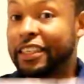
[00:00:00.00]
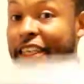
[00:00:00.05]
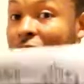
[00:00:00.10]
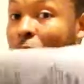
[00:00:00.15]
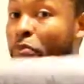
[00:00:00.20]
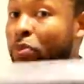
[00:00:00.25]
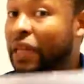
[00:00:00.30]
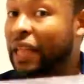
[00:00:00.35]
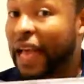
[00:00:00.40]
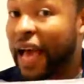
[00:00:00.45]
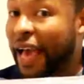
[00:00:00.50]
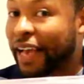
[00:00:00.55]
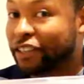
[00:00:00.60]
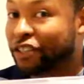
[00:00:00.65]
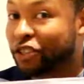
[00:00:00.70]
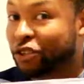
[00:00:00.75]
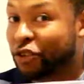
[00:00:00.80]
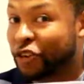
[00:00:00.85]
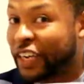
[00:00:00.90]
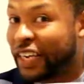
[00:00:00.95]
The black
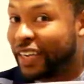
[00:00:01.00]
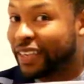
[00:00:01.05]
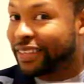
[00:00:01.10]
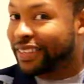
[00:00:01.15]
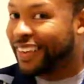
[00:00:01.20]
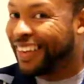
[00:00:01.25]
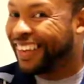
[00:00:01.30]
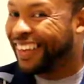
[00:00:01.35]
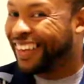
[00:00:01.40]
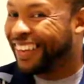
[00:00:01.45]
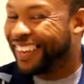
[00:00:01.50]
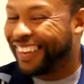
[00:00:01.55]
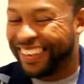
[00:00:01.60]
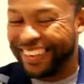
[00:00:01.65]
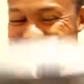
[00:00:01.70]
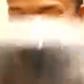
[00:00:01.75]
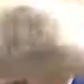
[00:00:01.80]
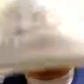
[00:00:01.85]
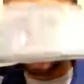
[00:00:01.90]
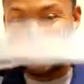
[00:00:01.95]
screen.
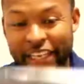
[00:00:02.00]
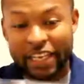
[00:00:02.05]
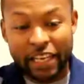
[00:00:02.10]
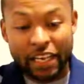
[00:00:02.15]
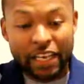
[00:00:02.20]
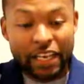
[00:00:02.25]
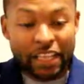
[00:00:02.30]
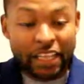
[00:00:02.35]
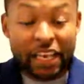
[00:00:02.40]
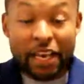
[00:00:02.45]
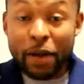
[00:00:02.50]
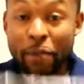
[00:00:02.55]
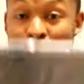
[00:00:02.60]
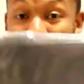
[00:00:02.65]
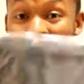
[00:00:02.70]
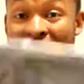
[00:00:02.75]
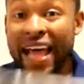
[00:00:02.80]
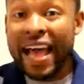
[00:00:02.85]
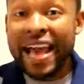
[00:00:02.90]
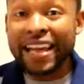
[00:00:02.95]
The
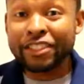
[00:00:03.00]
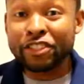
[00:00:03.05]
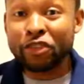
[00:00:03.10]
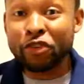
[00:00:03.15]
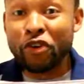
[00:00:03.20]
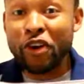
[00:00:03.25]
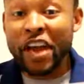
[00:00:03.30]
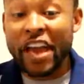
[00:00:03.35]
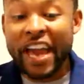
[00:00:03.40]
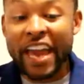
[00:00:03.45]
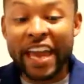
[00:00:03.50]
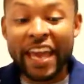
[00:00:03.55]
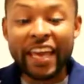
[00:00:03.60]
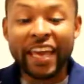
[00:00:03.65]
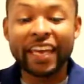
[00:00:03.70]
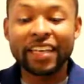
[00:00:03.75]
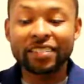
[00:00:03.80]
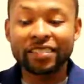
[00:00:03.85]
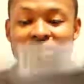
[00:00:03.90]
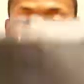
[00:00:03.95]
black
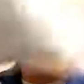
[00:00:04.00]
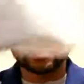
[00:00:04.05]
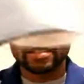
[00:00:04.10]
screen.